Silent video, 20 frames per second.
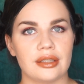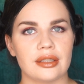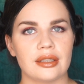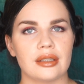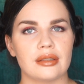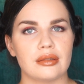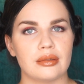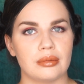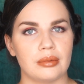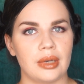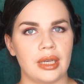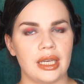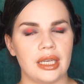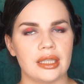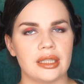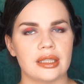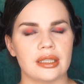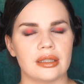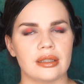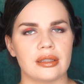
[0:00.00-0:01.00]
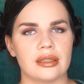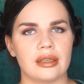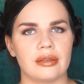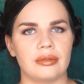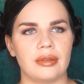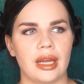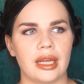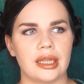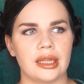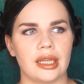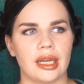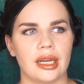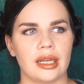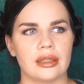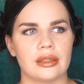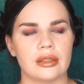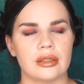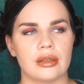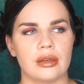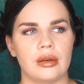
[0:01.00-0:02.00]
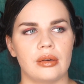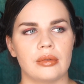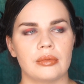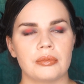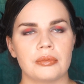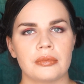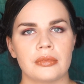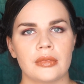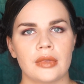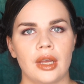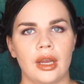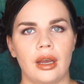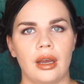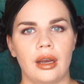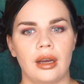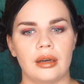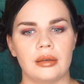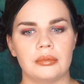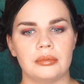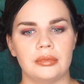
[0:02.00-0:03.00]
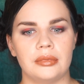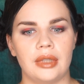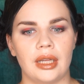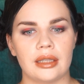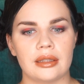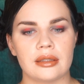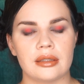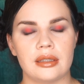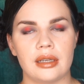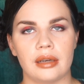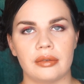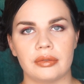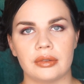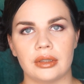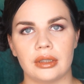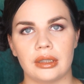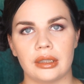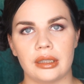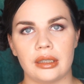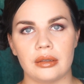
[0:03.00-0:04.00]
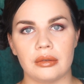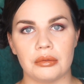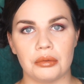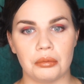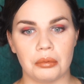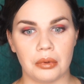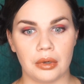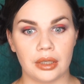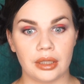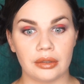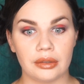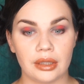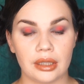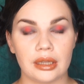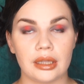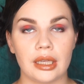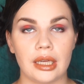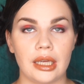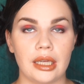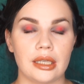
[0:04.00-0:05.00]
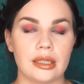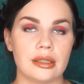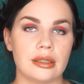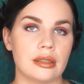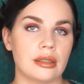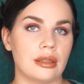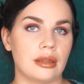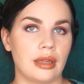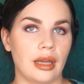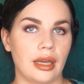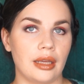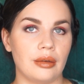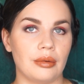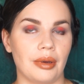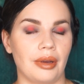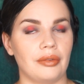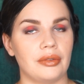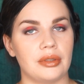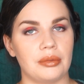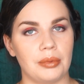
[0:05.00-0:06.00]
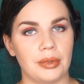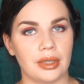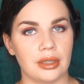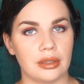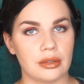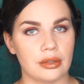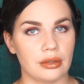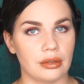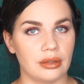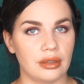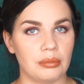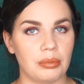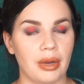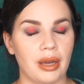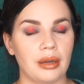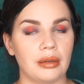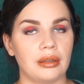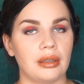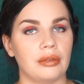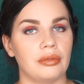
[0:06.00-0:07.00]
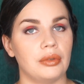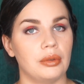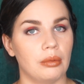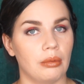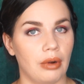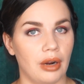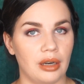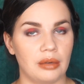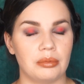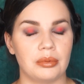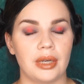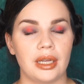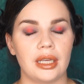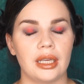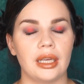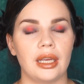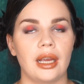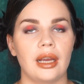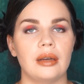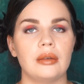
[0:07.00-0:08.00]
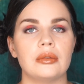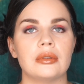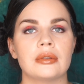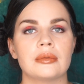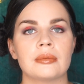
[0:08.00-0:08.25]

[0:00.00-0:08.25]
sweets and stuff like that. So that's definitely one of the things that you have to be concerned about if you are breaking out.